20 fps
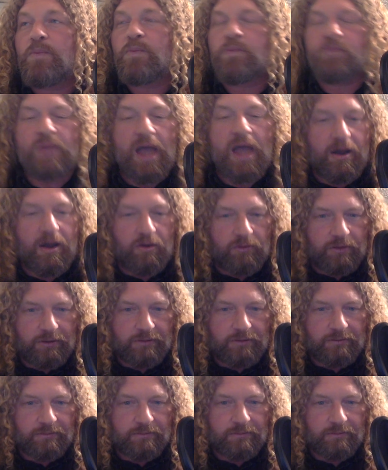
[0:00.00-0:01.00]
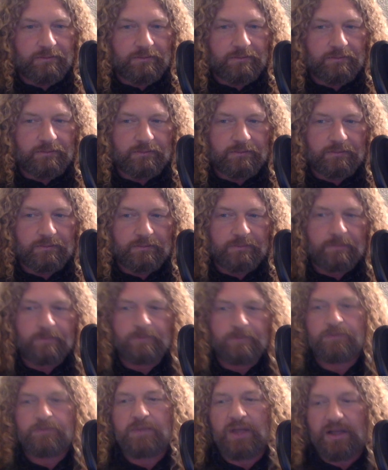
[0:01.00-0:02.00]
Now,
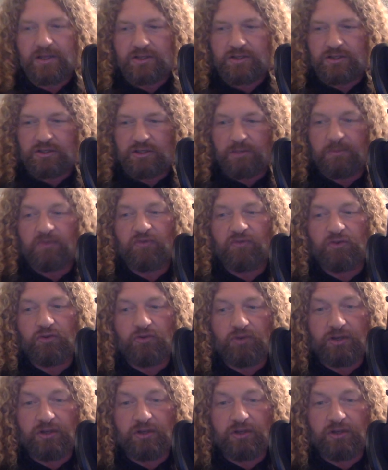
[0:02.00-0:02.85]
as some of you,